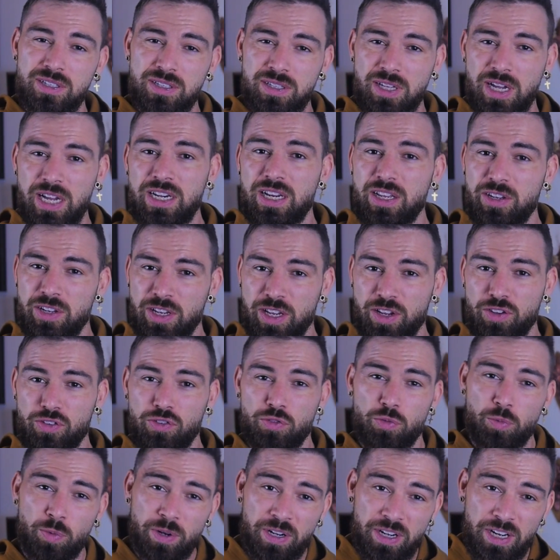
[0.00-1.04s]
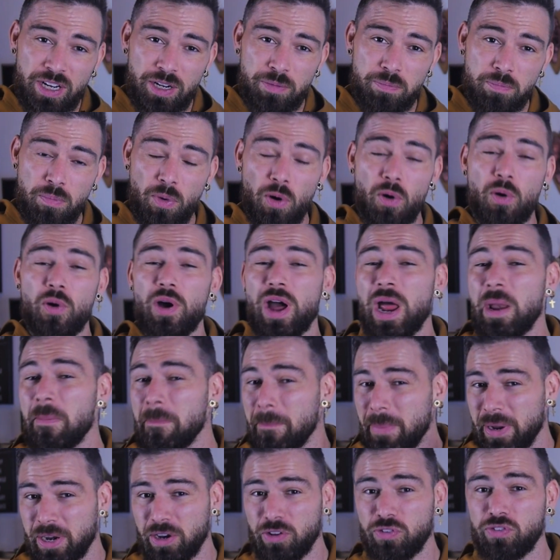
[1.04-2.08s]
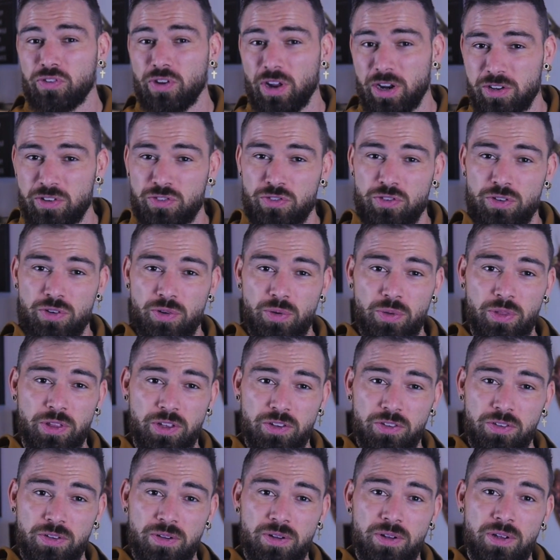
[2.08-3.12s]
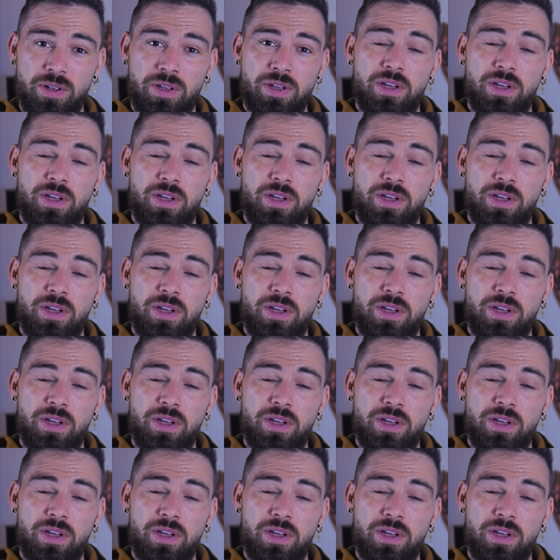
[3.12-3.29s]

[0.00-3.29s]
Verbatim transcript: Kinda yes, we need more and better studies to know this.